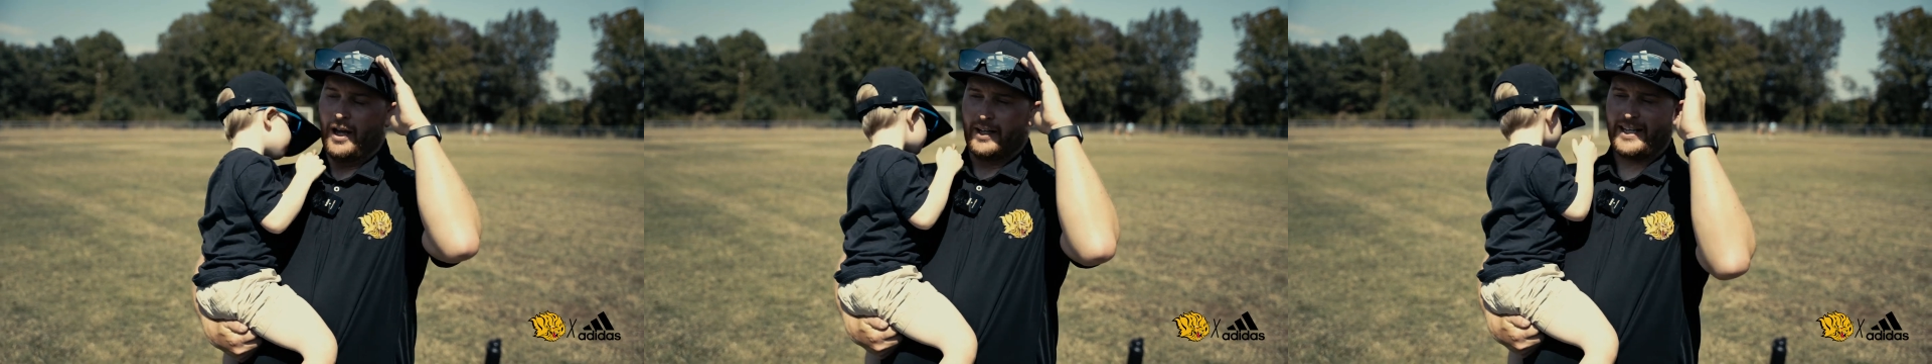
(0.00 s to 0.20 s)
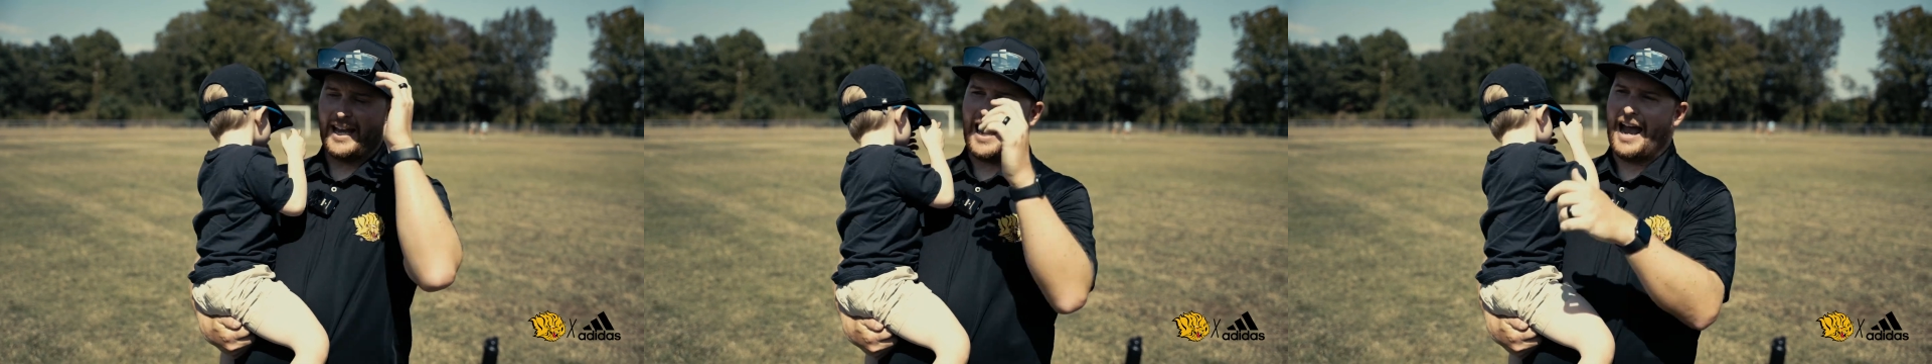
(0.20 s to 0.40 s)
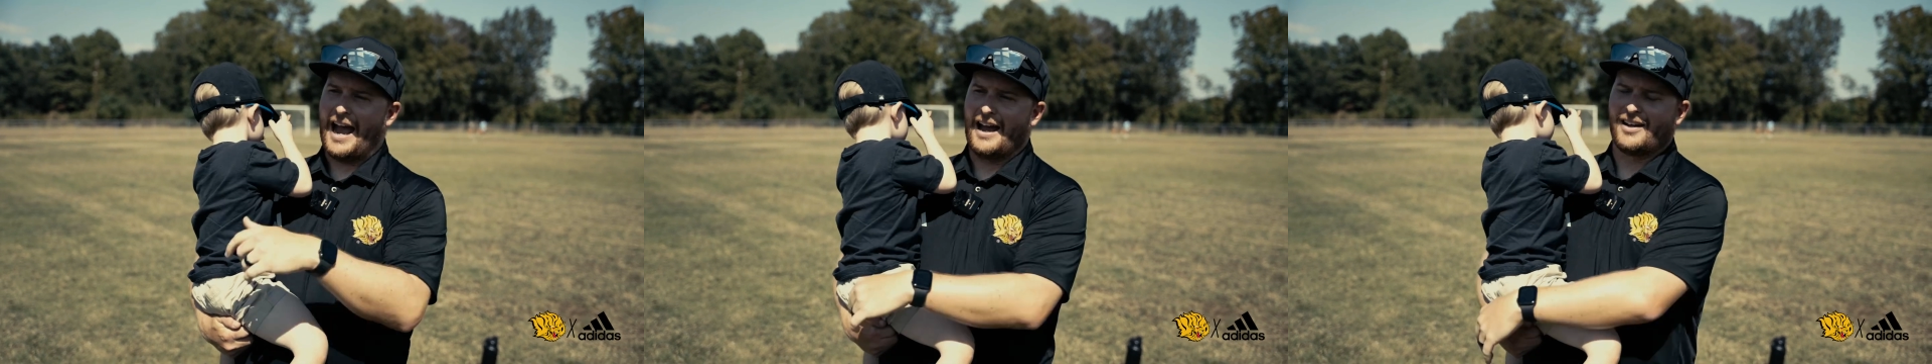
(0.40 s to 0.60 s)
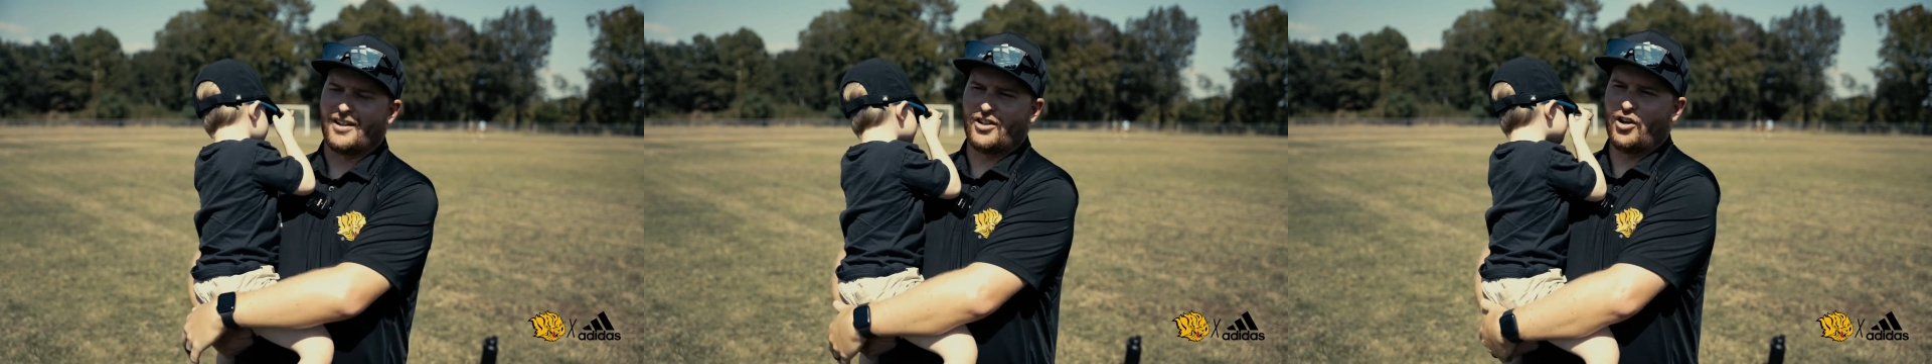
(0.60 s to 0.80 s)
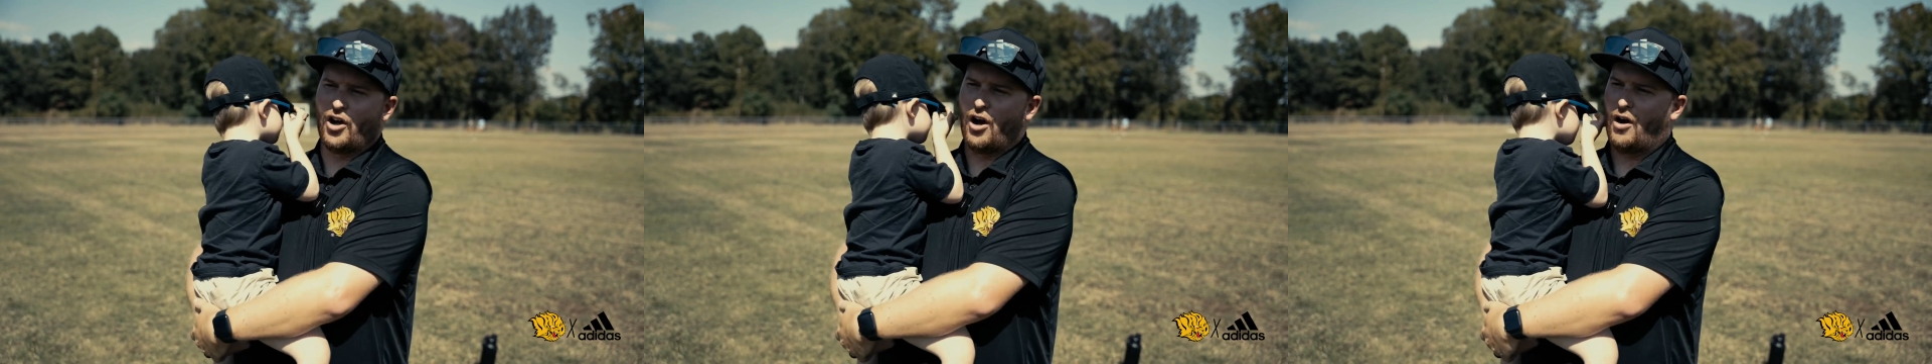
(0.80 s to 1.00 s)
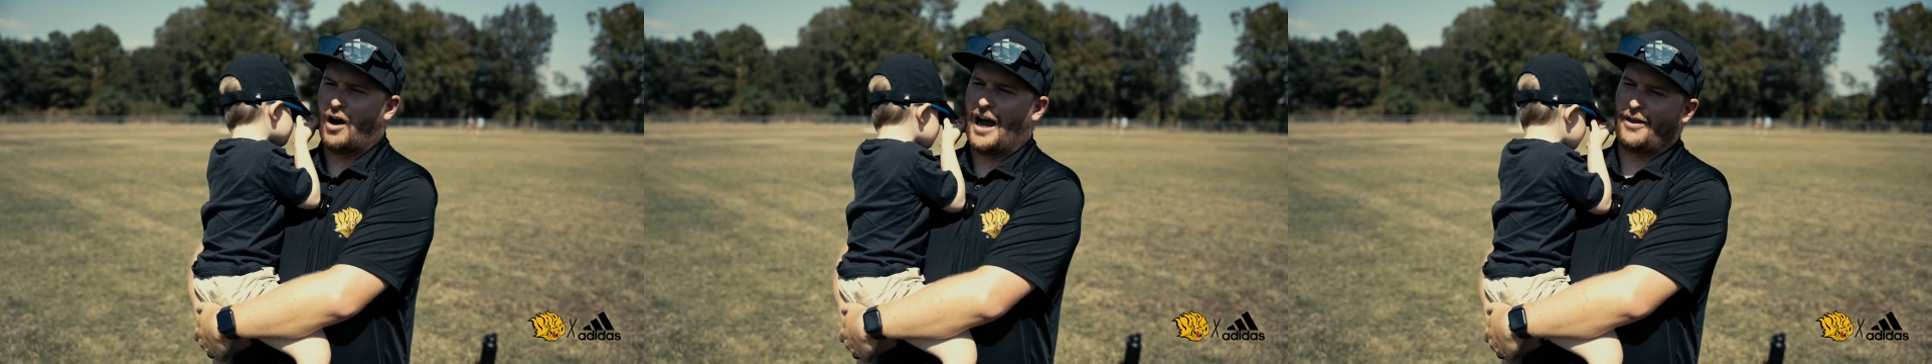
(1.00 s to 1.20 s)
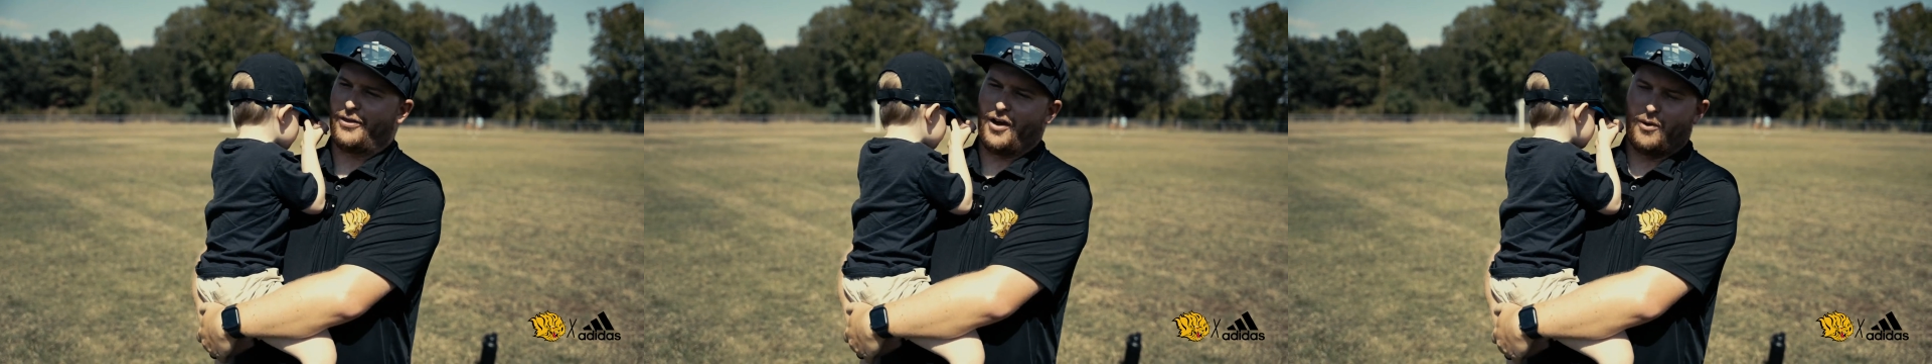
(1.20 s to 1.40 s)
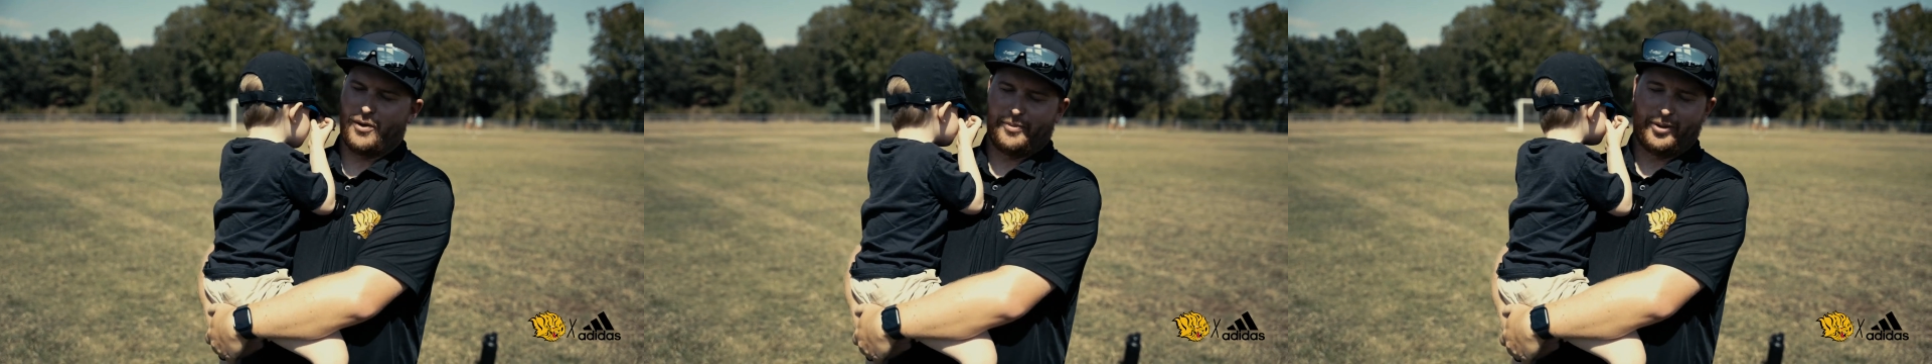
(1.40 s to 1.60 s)
Yeah, you know, I
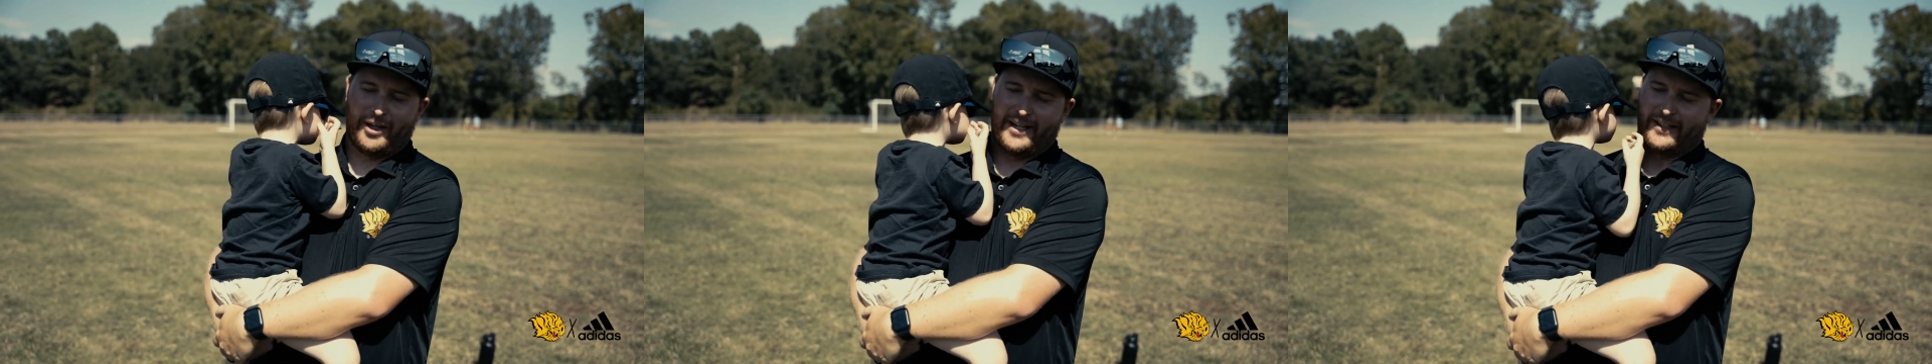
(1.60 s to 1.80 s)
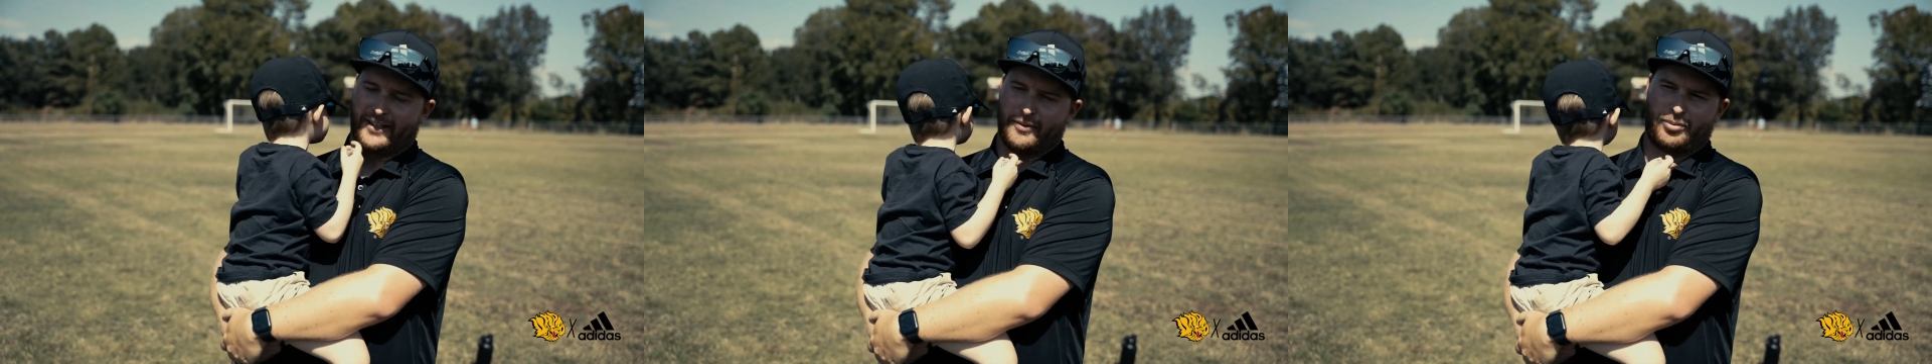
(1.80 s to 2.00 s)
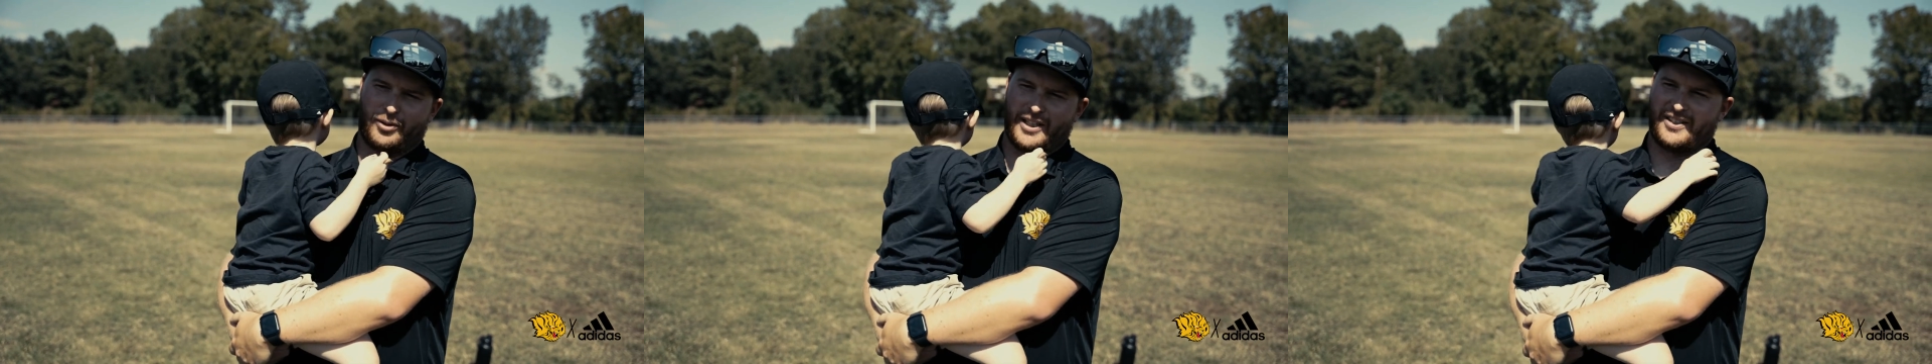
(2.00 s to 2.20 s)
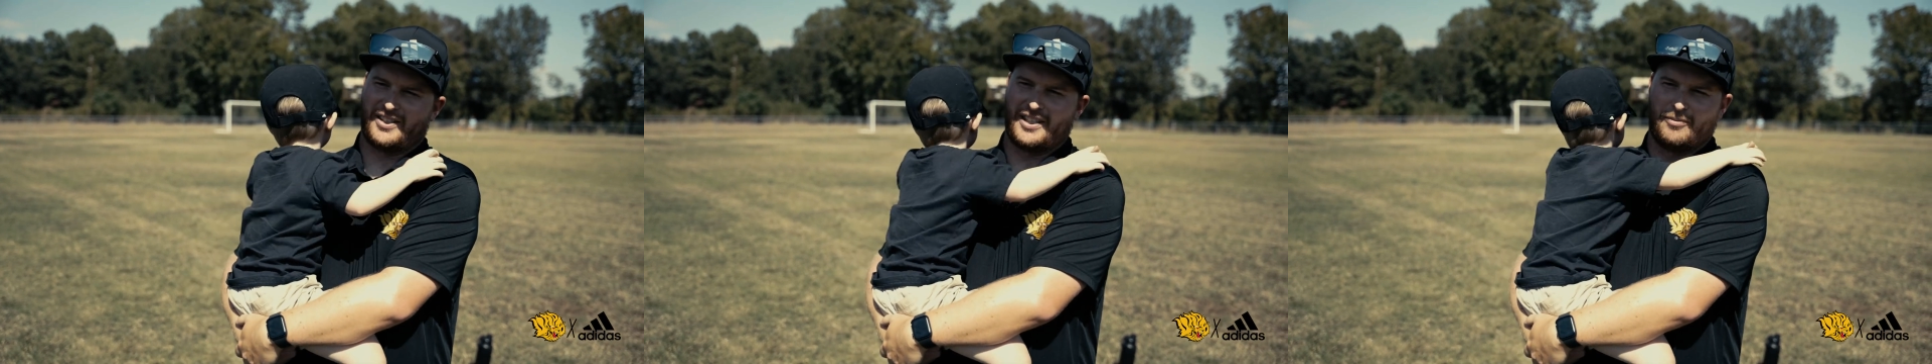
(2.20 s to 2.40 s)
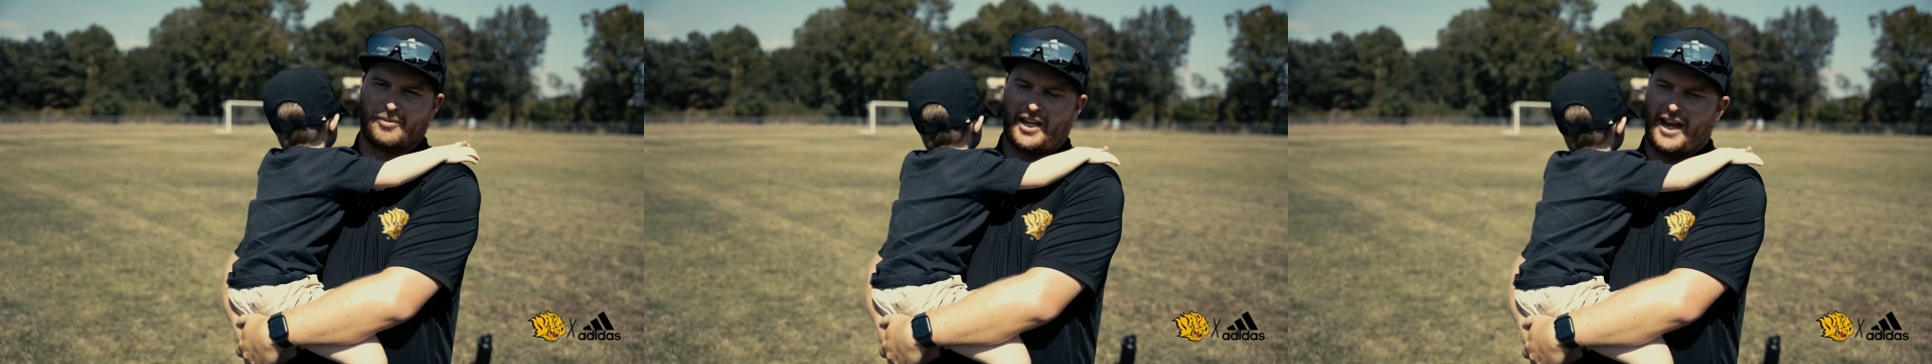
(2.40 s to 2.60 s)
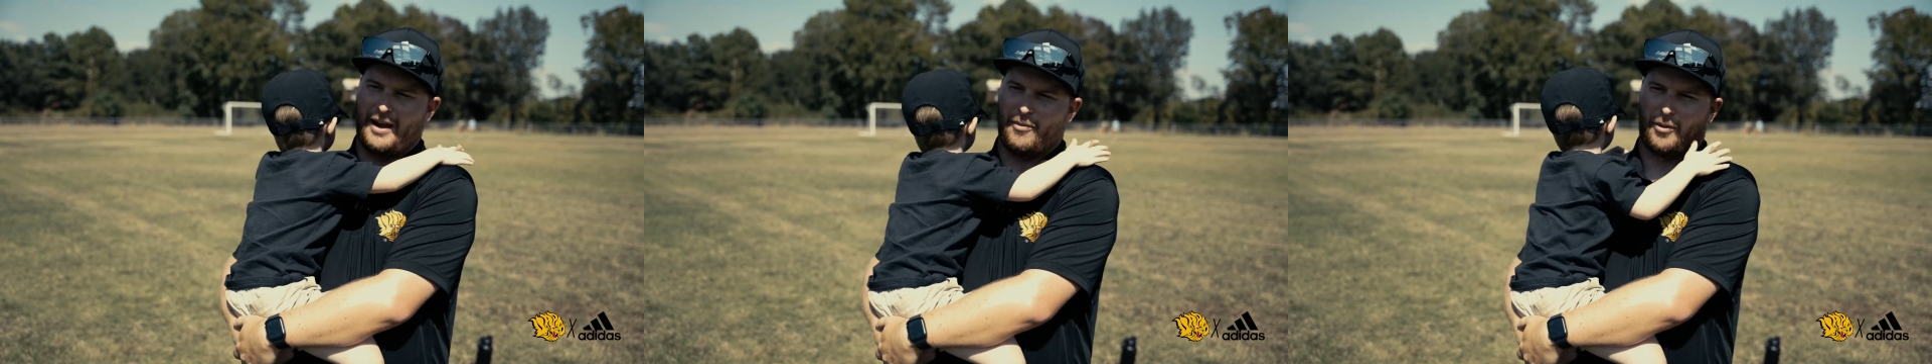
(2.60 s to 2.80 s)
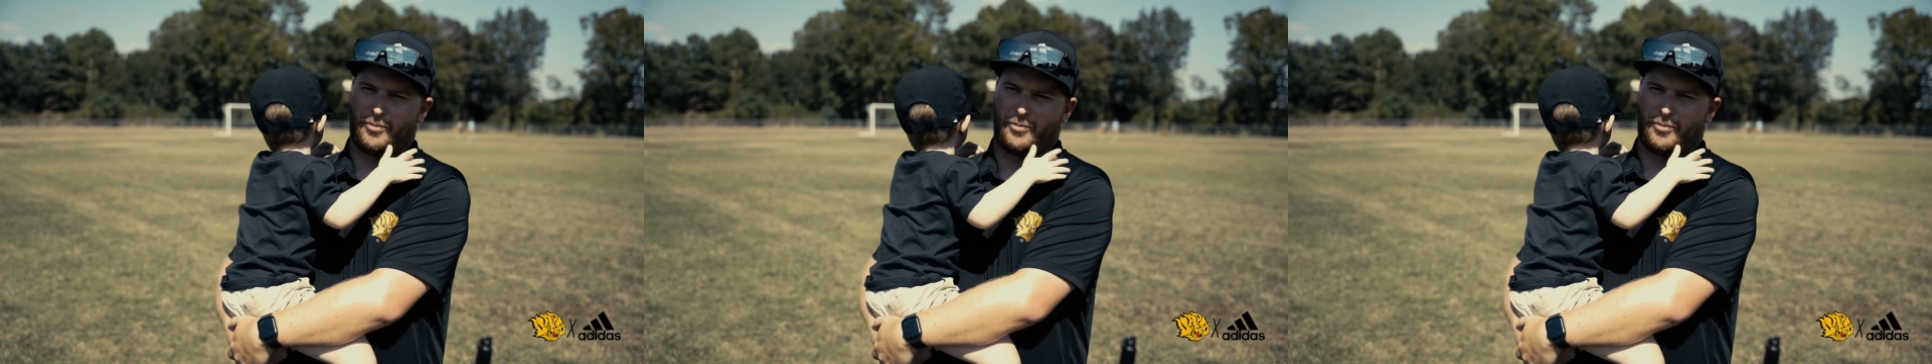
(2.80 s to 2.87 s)
thought we played a complete team game.